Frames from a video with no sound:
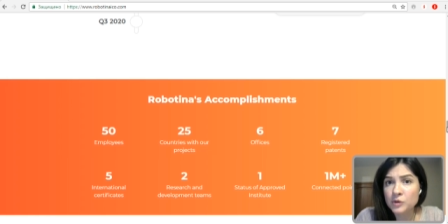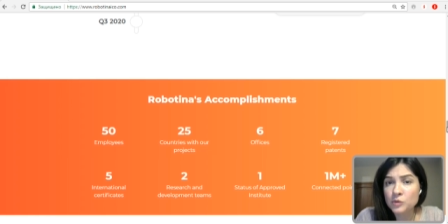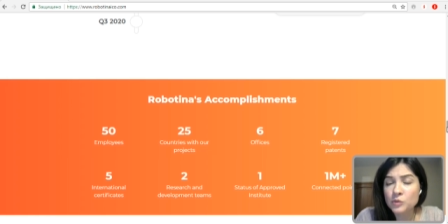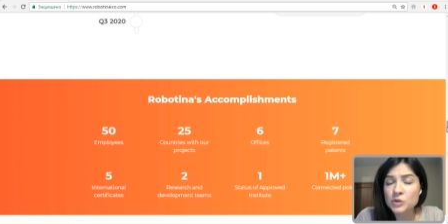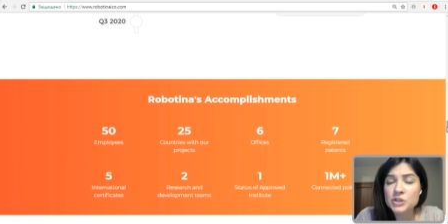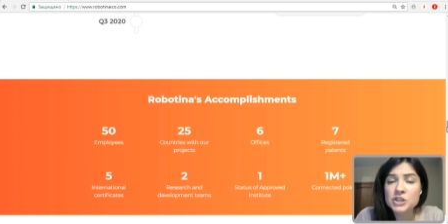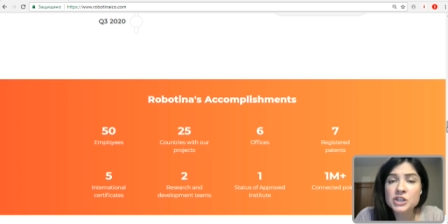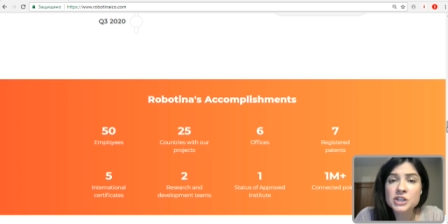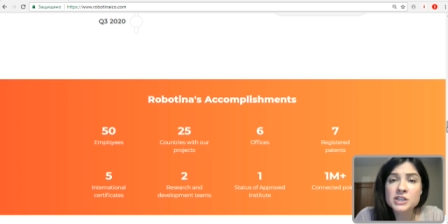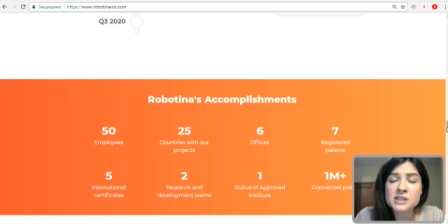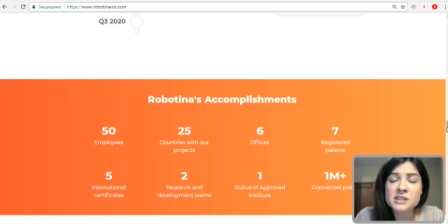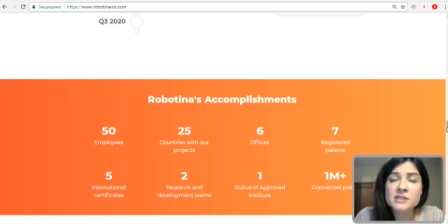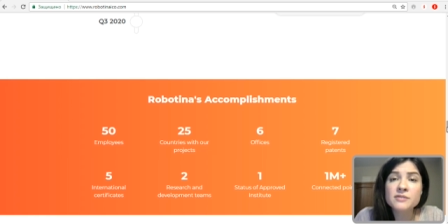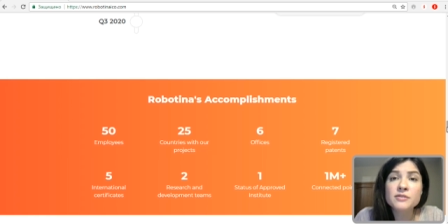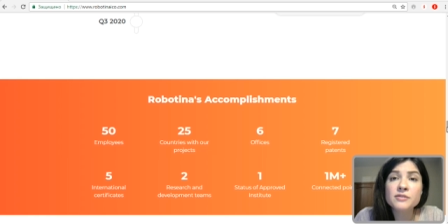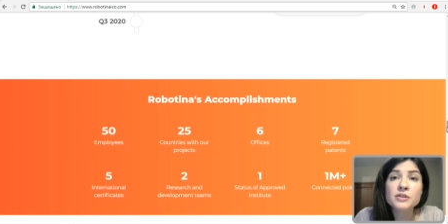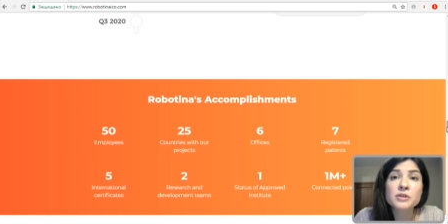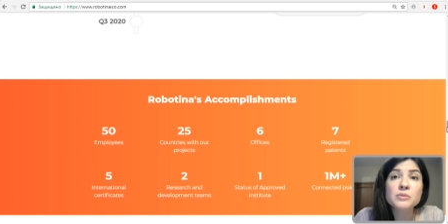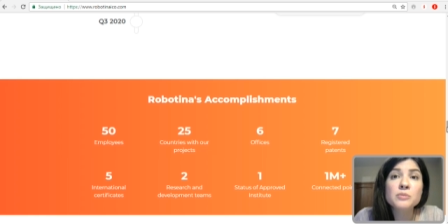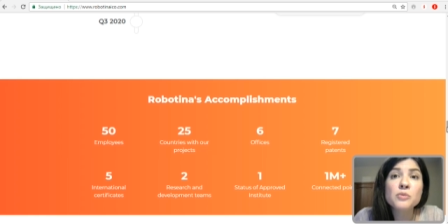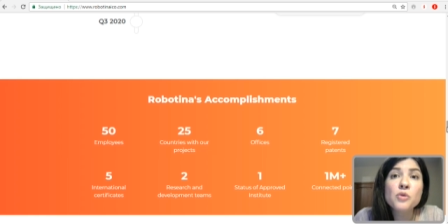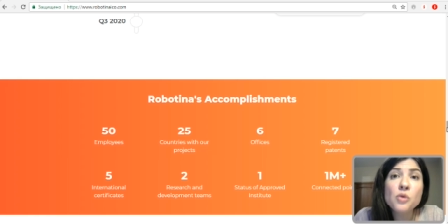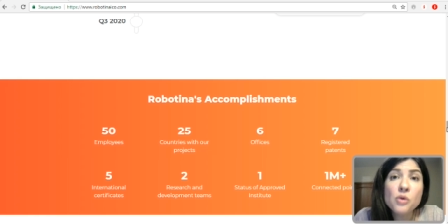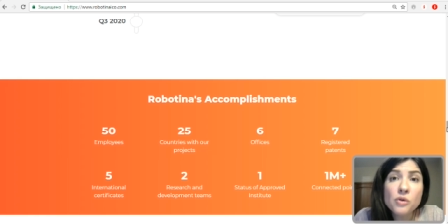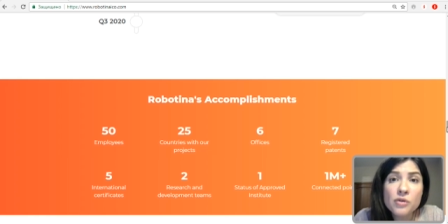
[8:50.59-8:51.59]
which is
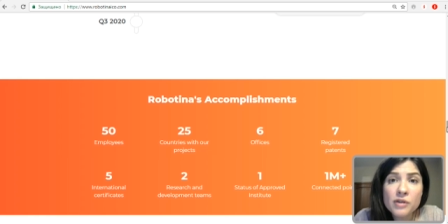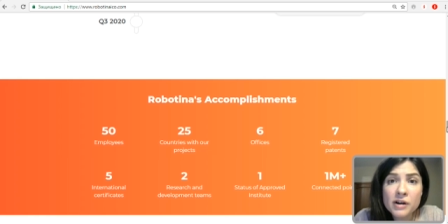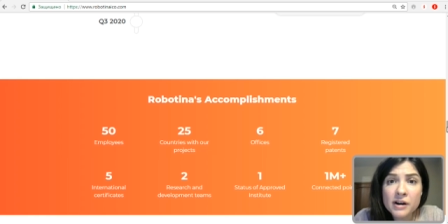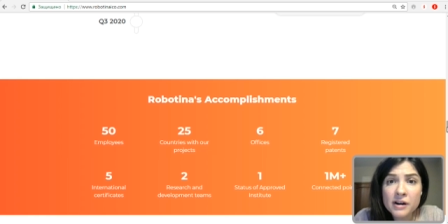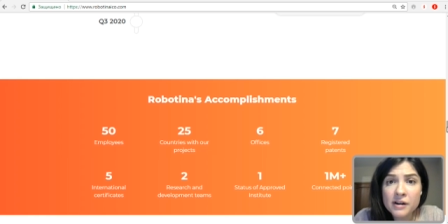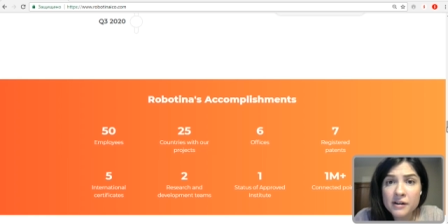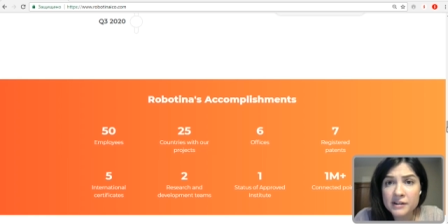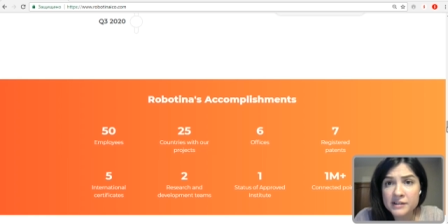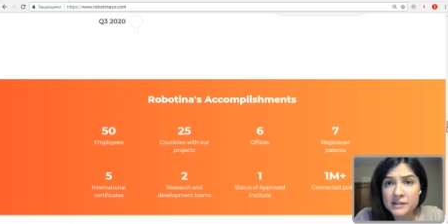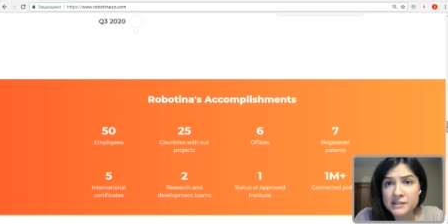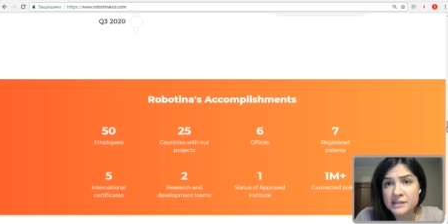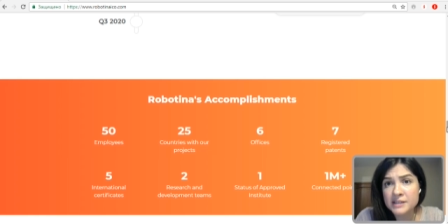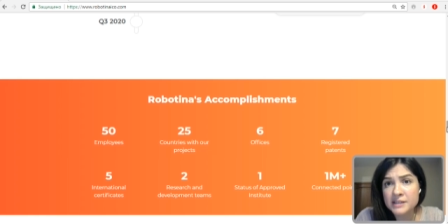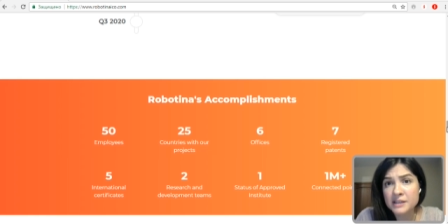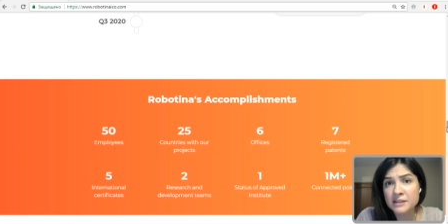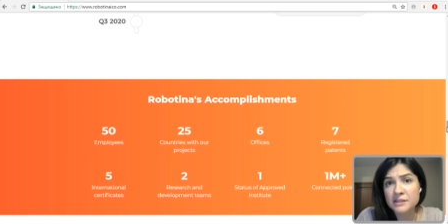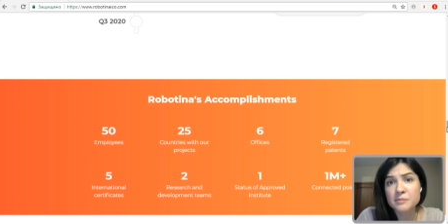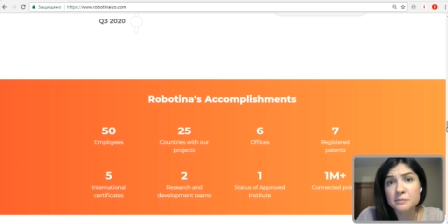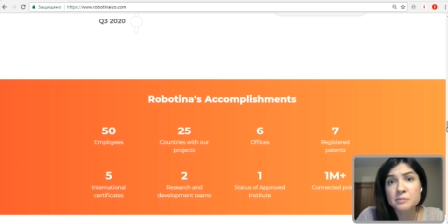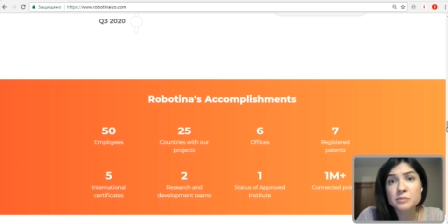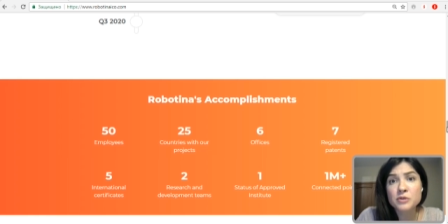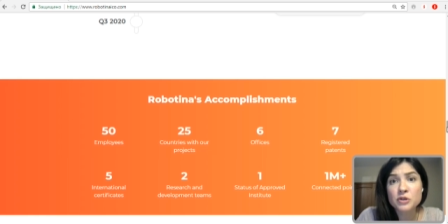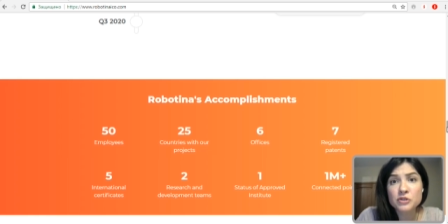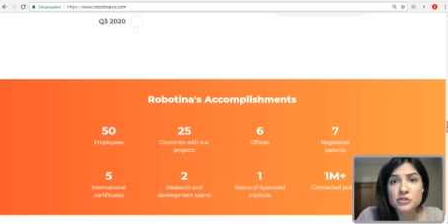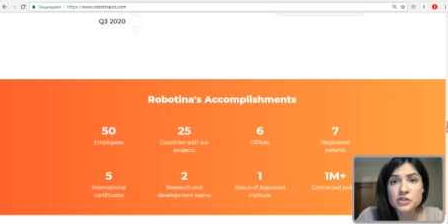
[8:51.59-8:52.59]
even more rare is that
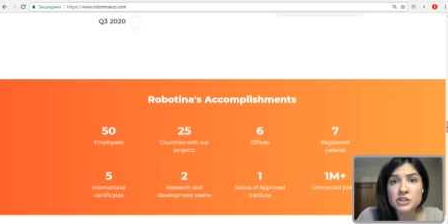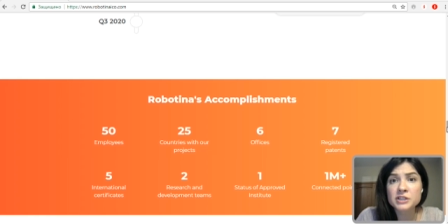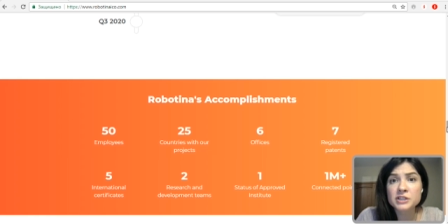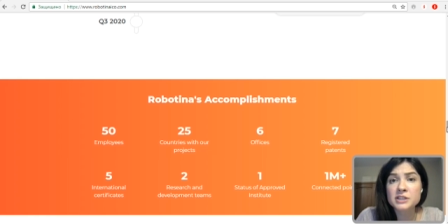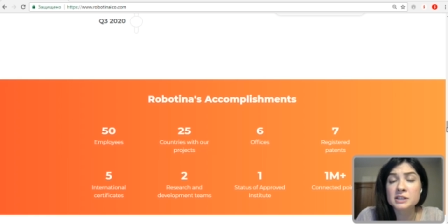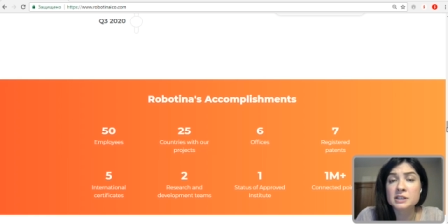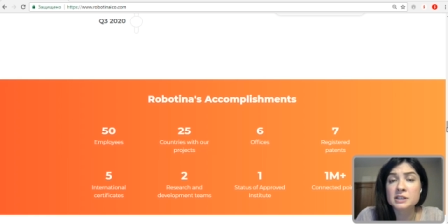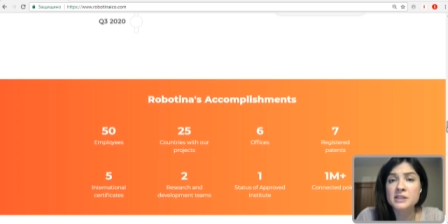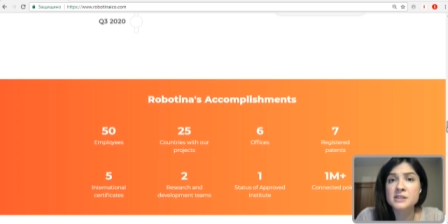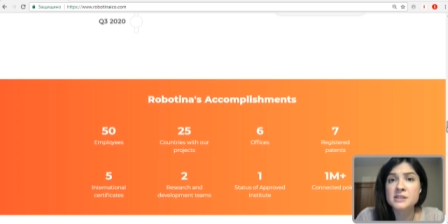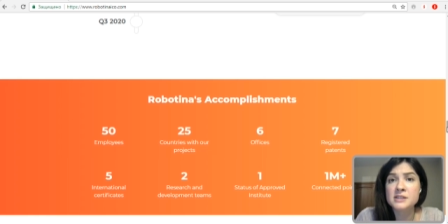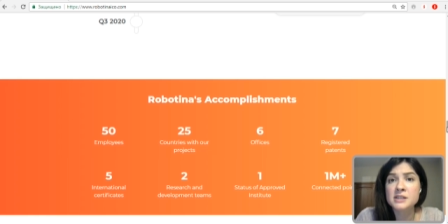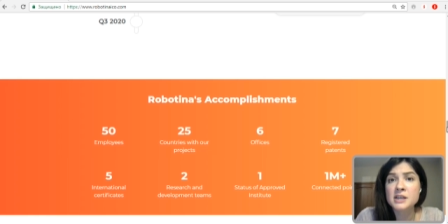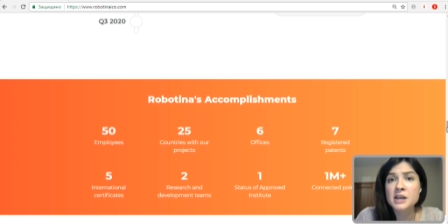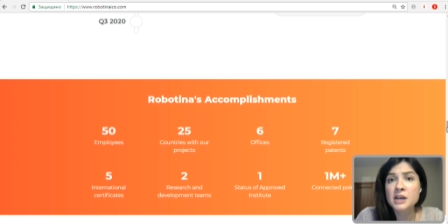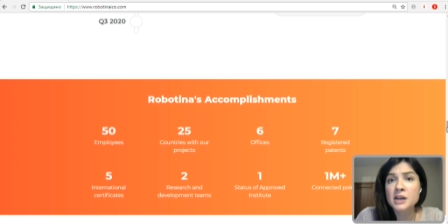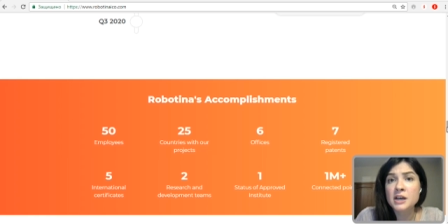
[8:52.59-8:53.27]
the project is